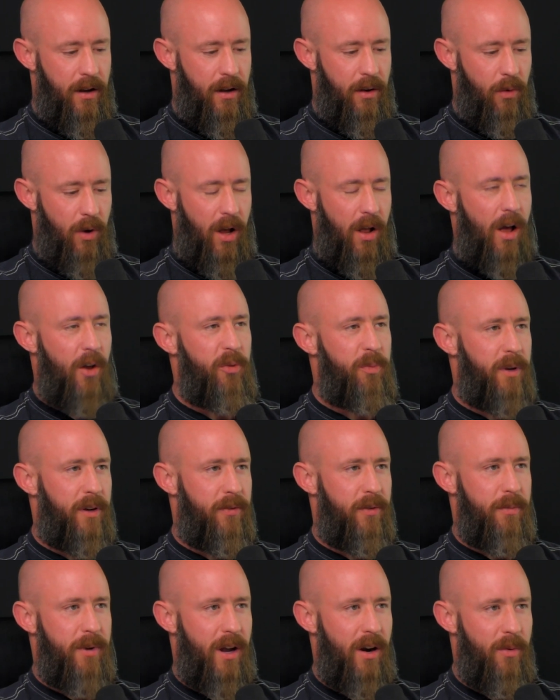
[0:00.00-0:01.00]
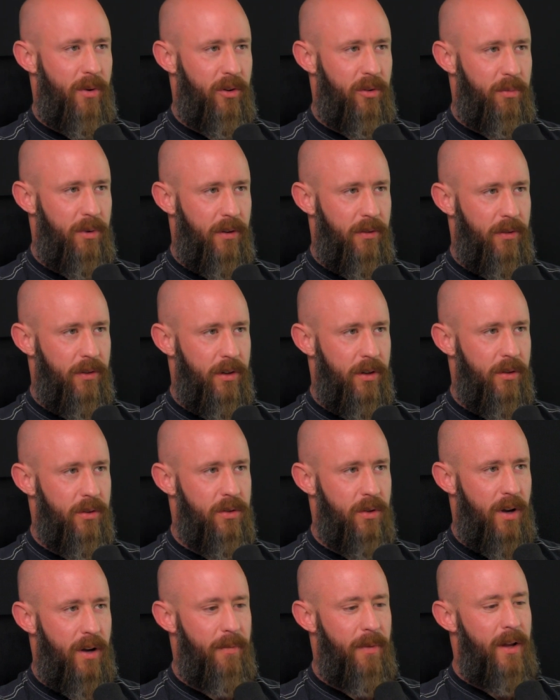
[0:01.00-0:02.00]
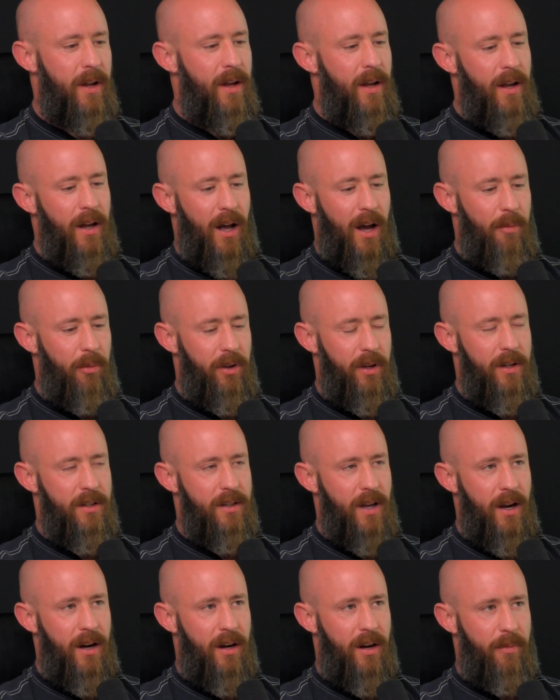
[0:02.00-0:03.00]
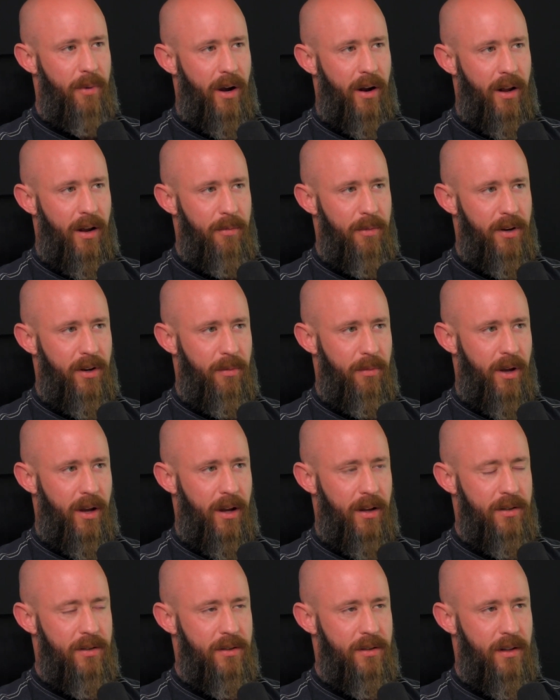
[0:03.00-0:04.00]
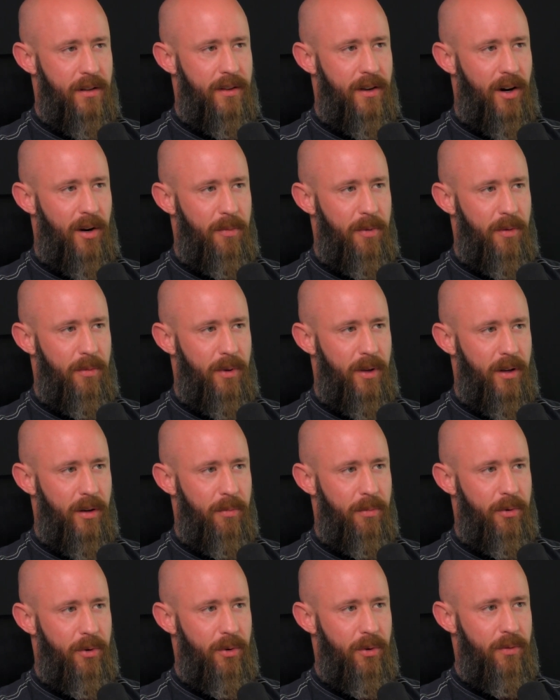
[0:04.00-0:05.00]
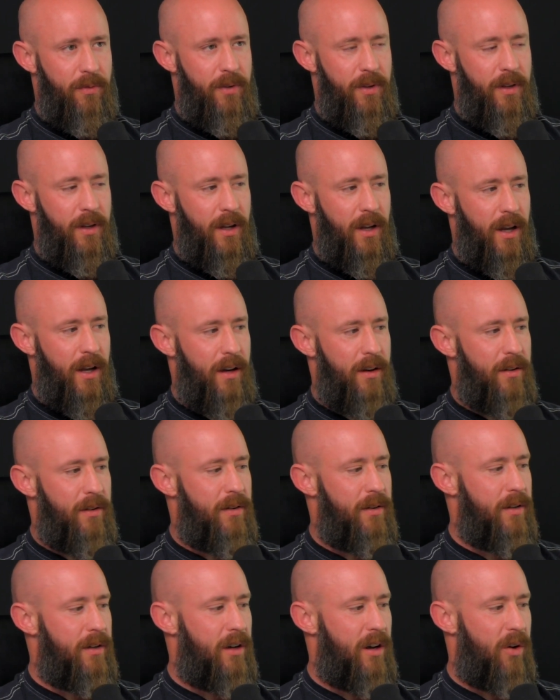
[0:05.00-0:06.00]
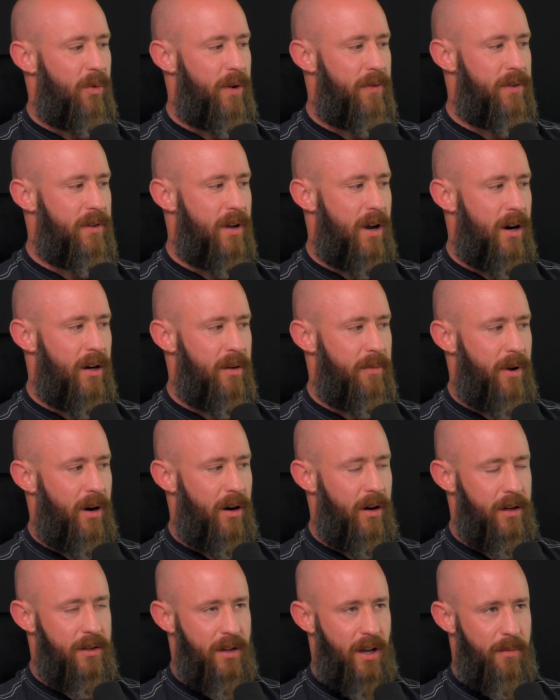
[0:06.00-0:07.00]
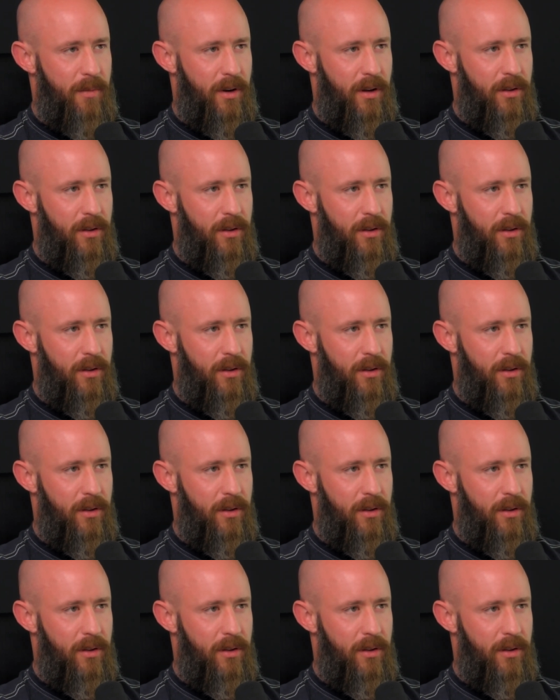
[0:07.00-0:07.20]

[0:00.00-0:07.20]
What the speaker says: well, I'll speak for me. I don't want to speak for you. So I'm really excited about MDMA-assisted therapy being approved. And, we've talked about our excitement